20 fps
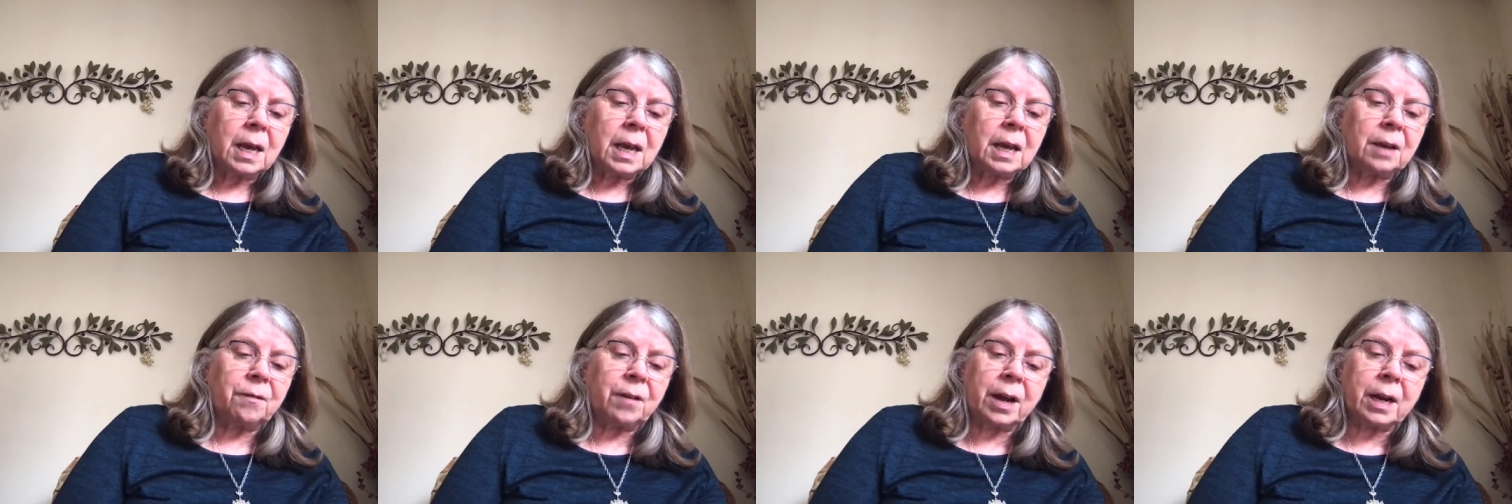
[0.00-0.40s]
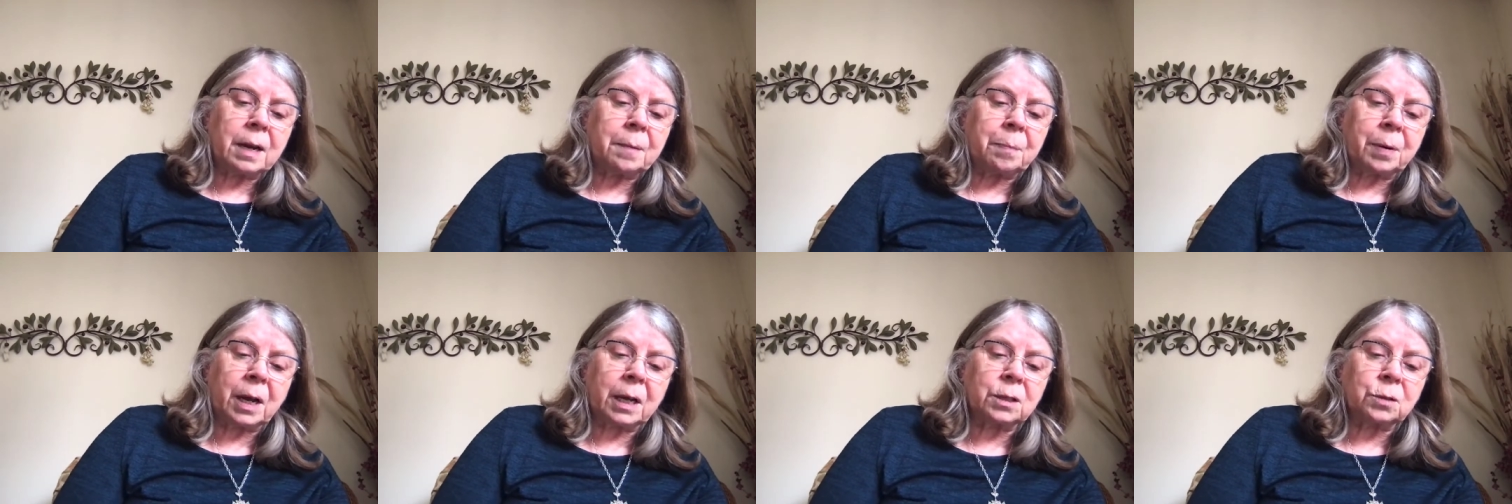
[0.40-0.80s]
If any
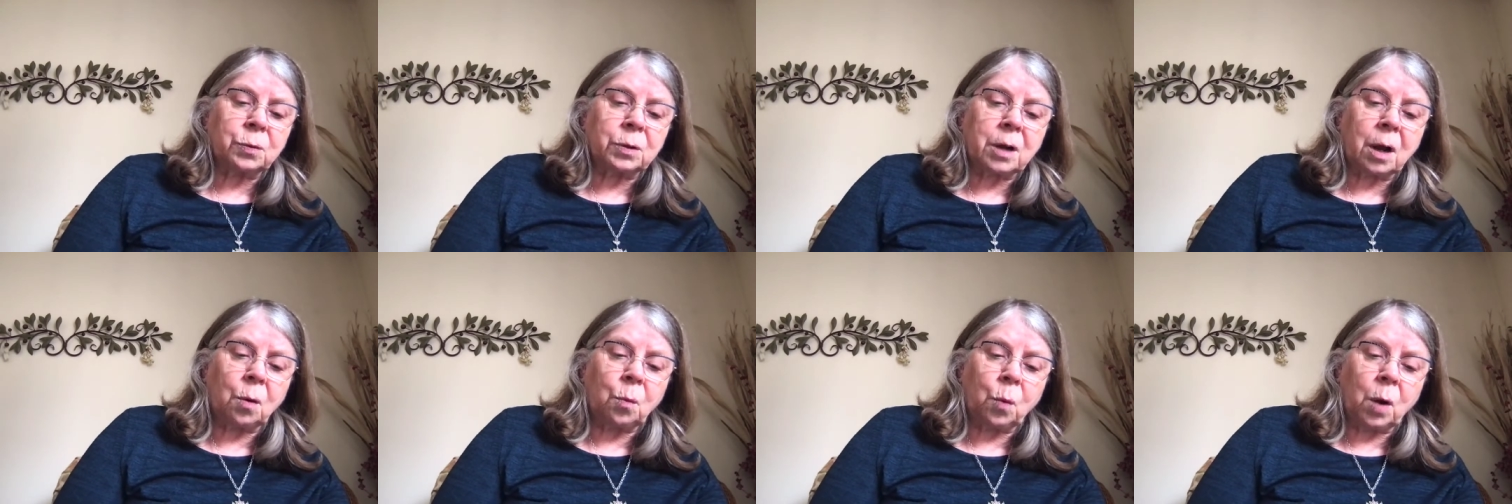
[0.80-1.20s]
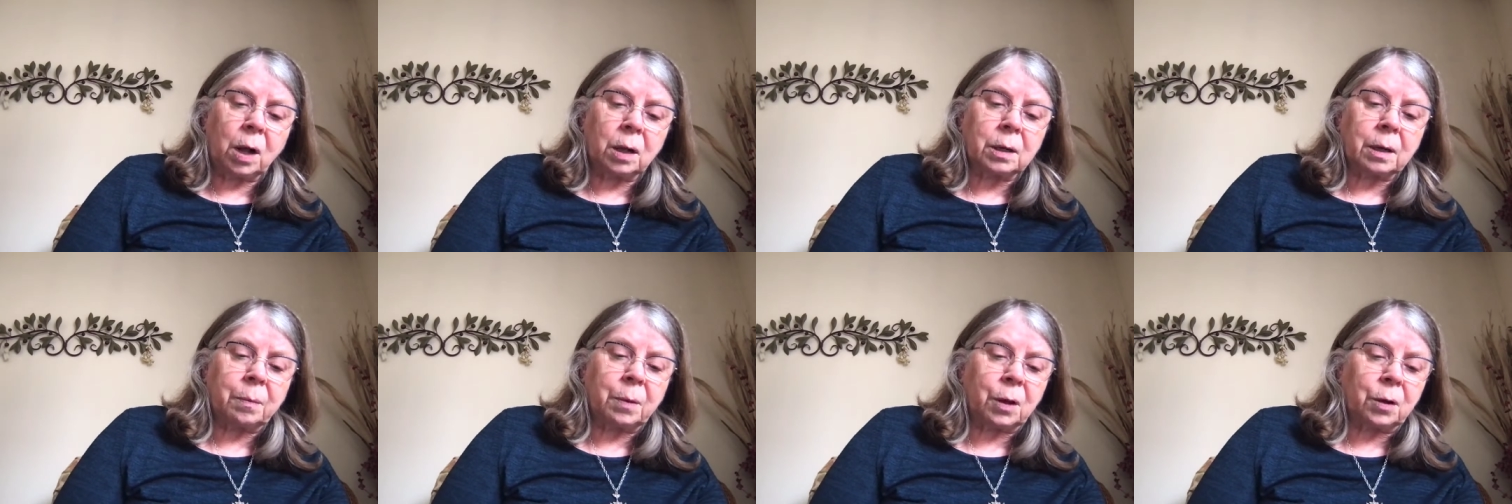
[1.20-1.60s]
place will not
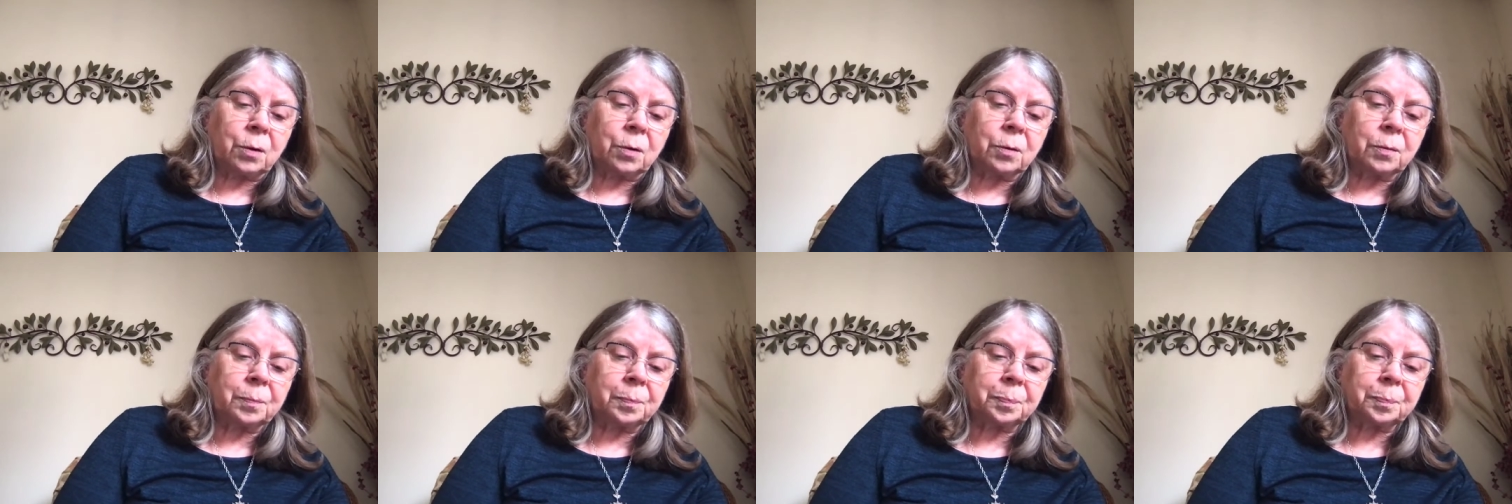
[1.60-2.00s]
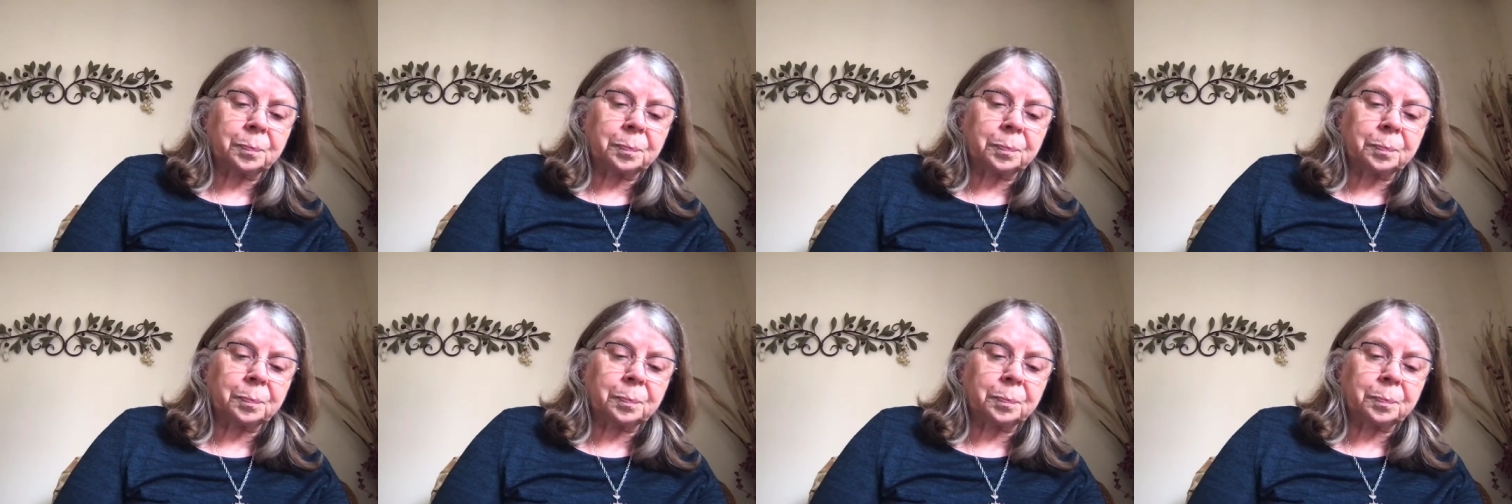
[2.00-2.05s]
welcome you,